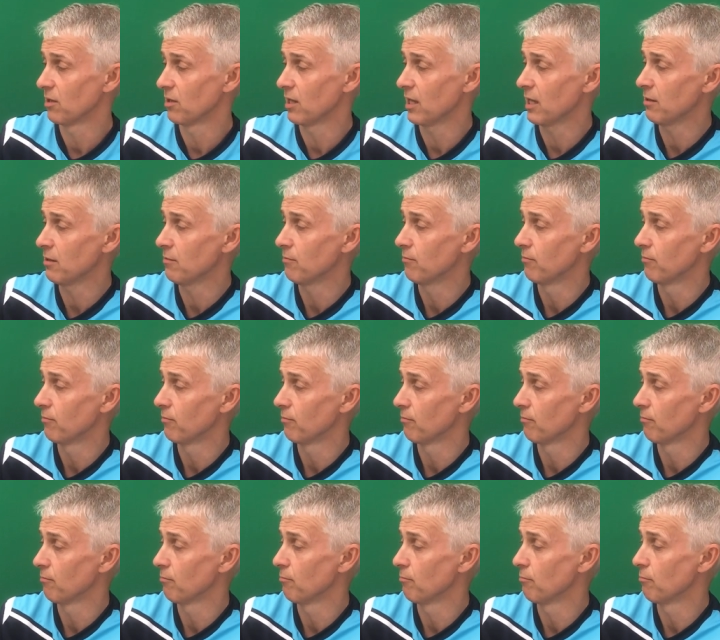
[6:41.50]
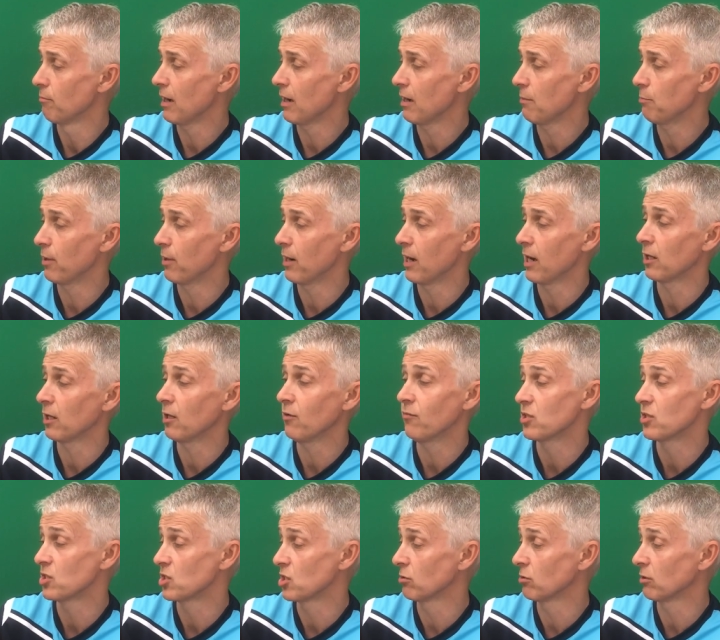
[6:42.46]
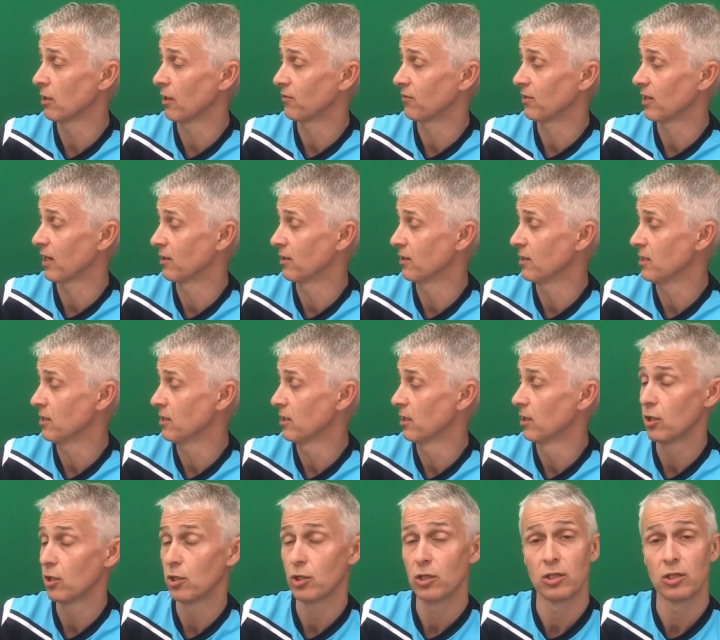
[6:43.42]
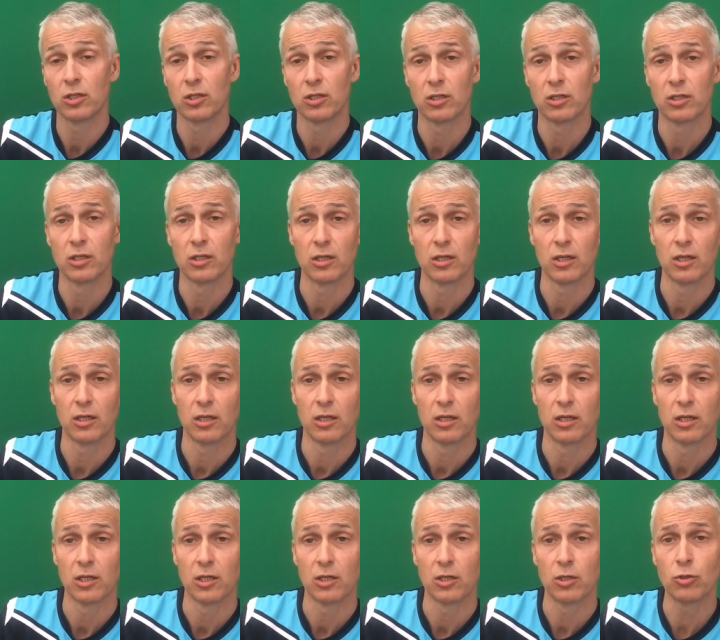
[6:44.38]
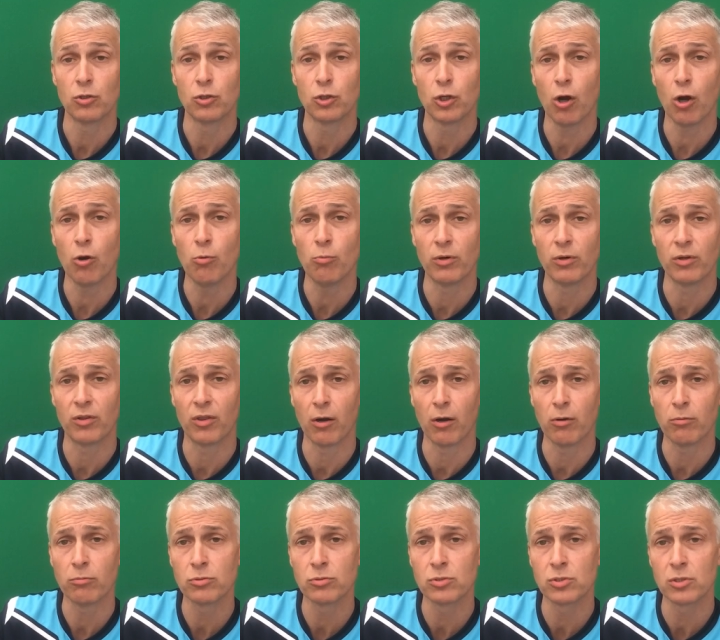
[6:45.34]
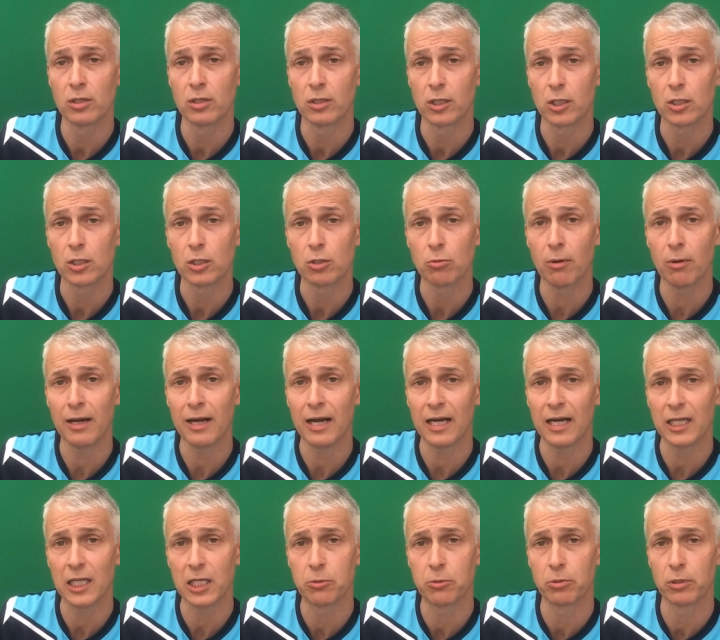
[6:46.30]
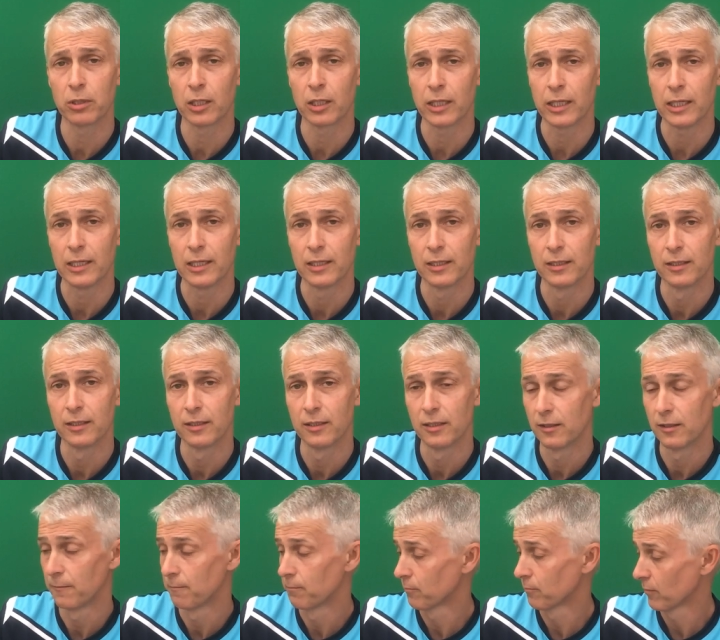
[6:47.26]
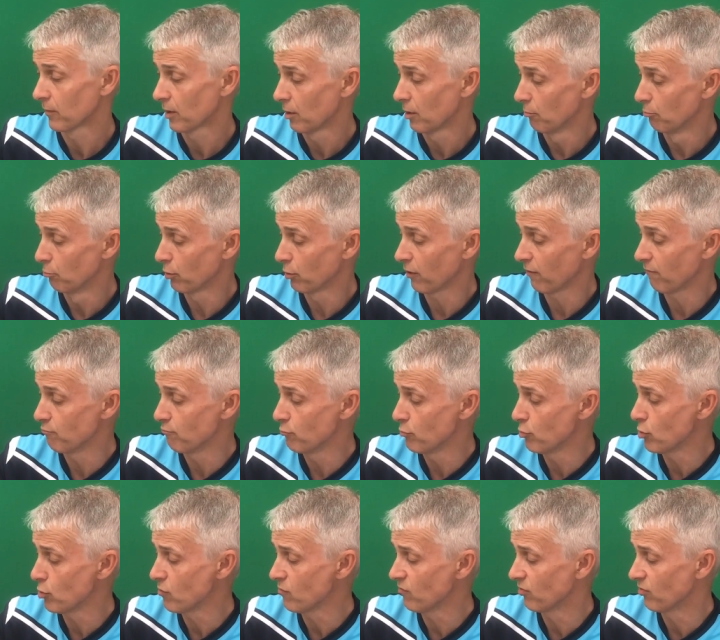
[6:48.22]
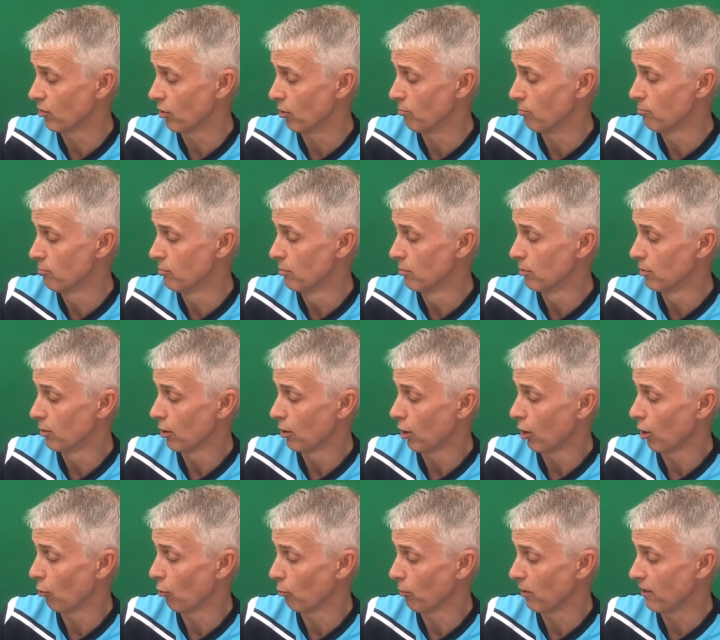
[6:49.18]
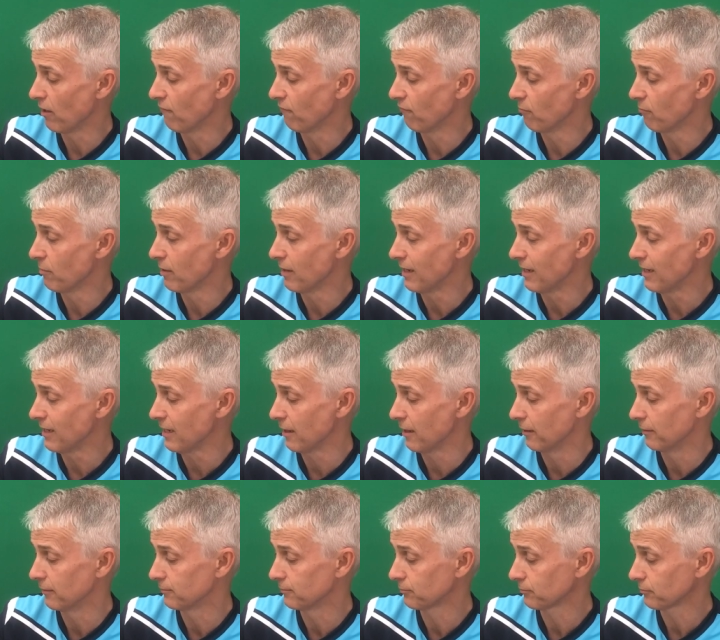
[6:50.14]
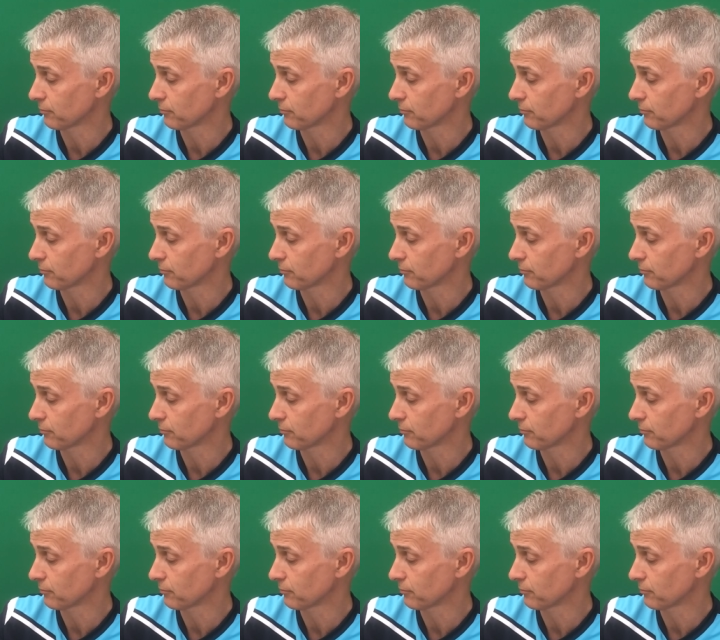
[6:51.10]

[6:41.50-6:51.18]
then my partner, who's still left-handed, can cope with those quite adequately. But I've moved them away from here.